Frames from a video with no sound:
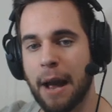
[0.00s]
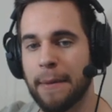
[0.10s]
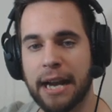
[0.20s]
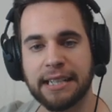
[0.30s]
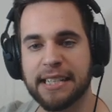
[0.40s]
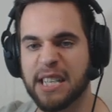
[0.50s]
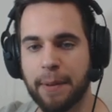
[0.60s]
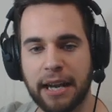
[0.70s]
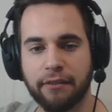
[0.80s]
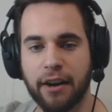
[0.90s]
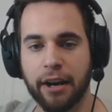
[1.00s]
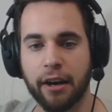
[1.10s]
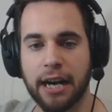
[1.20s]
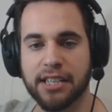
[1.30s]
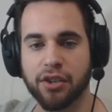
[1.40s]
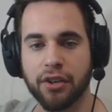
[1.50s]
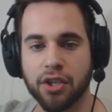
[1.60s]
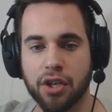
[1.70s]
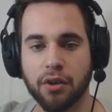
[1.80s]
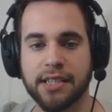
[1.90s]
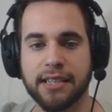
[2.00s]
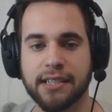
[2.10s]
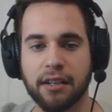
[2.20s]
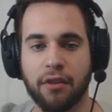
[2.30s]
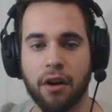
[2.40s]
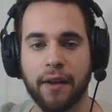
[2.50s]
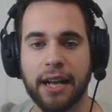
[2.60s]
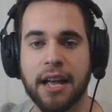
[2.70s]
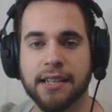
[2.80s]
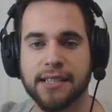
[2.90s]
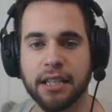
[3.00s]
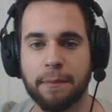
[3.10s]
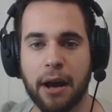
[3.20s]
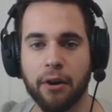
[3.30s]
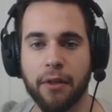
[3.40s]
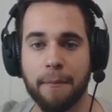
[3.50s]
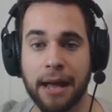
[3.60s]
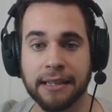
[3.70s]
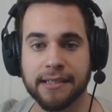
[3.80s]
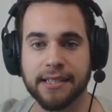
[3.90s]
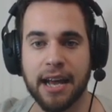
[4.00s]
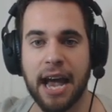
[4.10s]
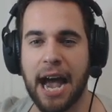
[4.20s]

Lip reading: I'm not anticipating Fire Ice, so there's no sense in evolving. Sleep Powder the Ments.